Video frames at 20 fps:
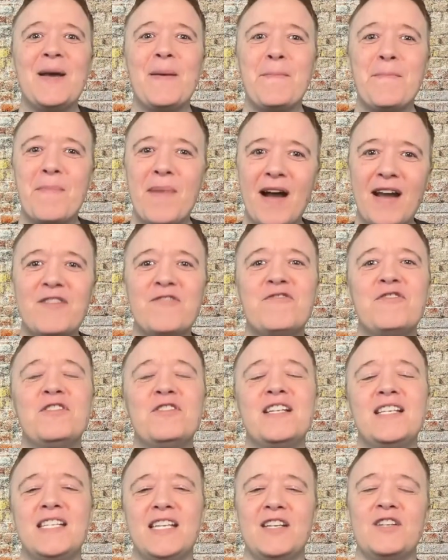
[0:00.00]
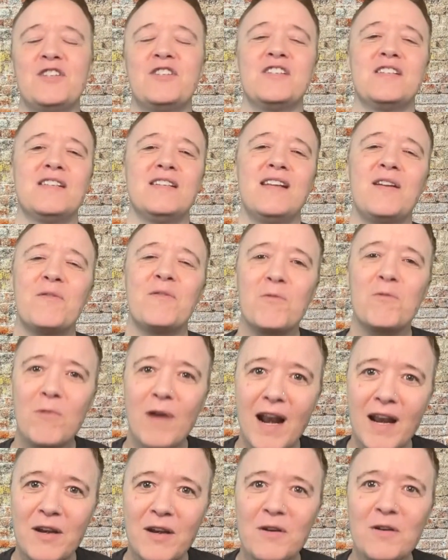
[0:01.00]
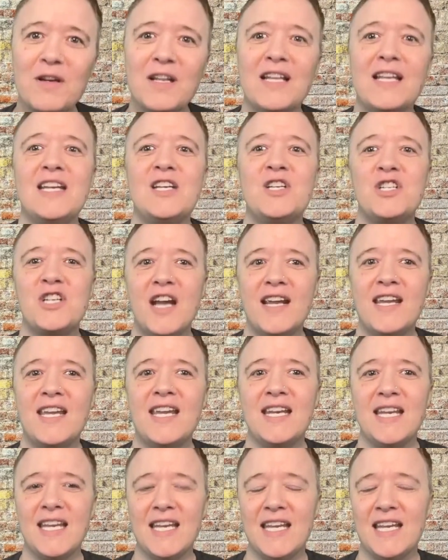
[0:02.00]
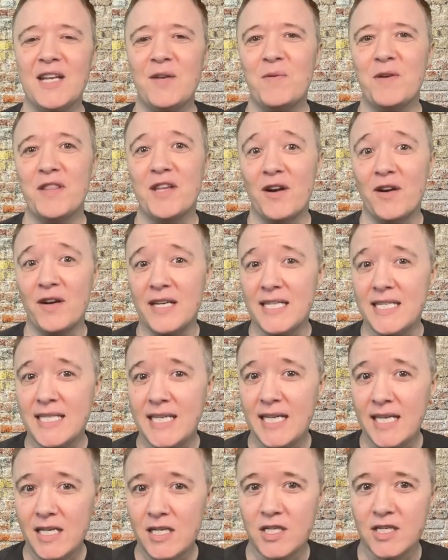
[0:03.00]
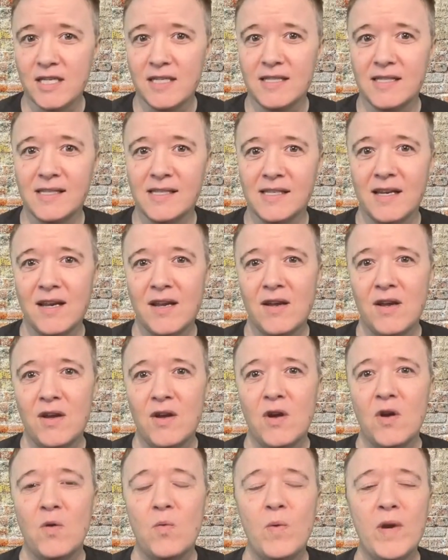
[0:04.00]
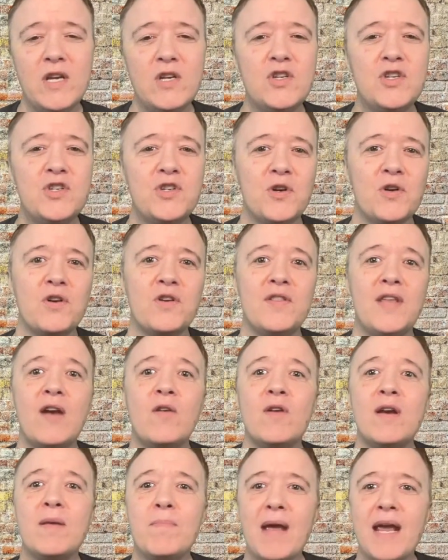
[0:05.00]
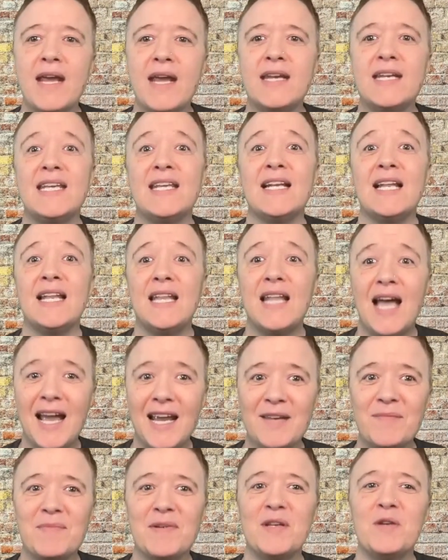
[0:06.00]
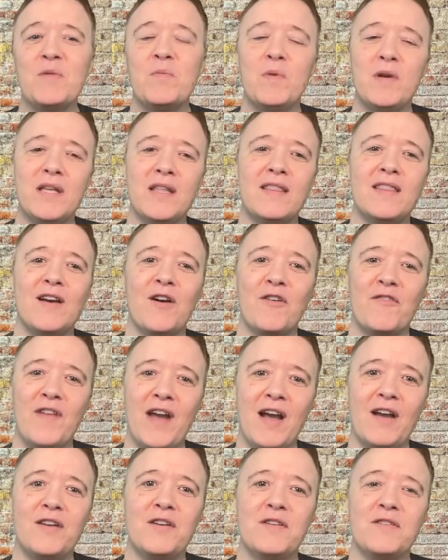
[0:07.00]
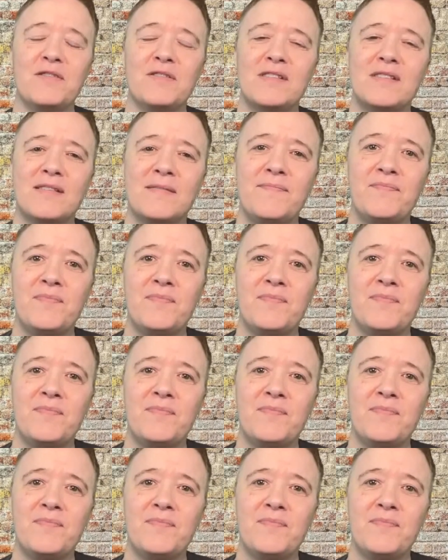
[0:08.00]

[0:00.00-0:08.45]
mindful attention and regularly checking in with our intentions, we ensure they remain in alignment with our values.